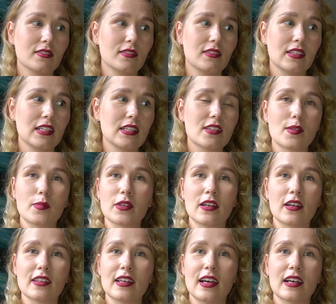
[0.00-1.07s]
Knit something
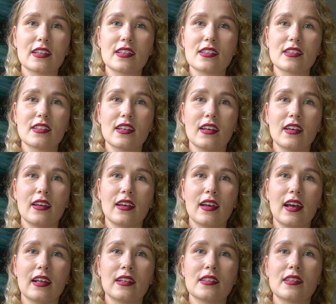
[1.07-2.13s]
like that.
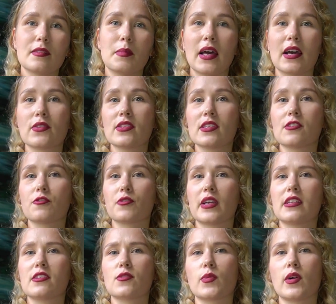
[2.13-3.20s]
And the blouse is
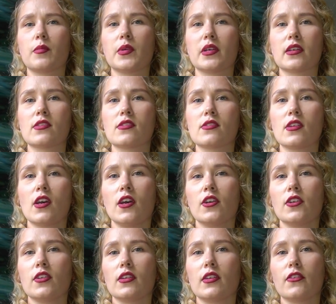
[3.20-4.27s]
great as well, because
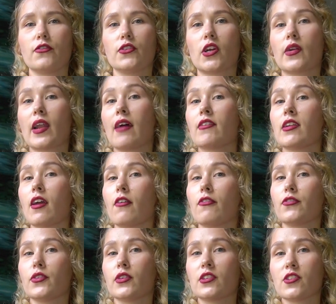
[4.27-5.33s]
if you don't have
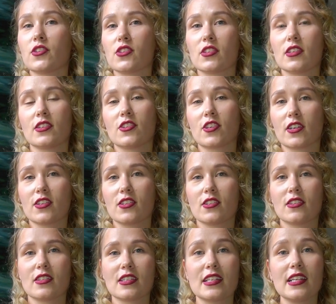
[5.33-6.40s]
enough, you can just
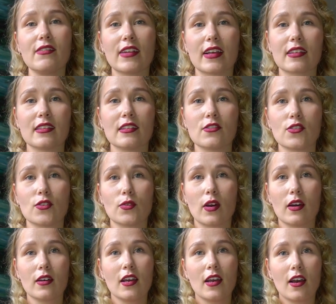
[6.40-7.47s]
adjust the sleeve length and do
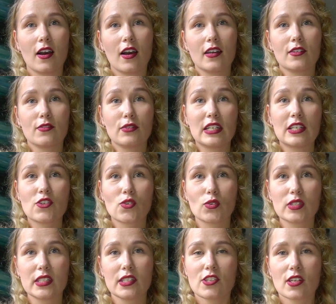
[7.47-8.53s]
either really
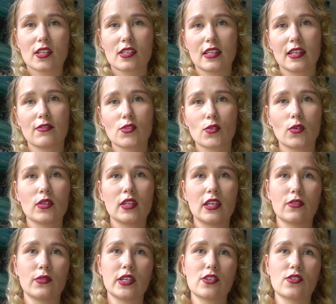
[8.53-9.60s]
short t-shirt sleeves or the
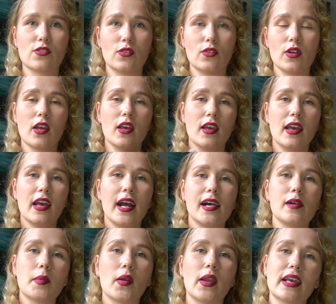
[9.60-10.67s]
original
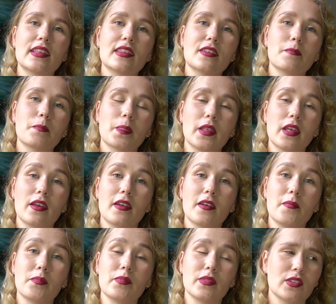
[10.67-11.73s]
elbow length.
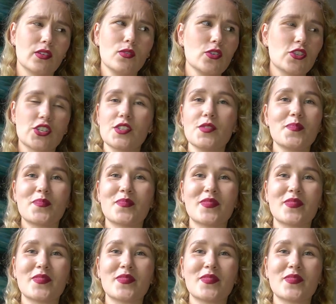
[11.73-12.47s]
Gorgeous.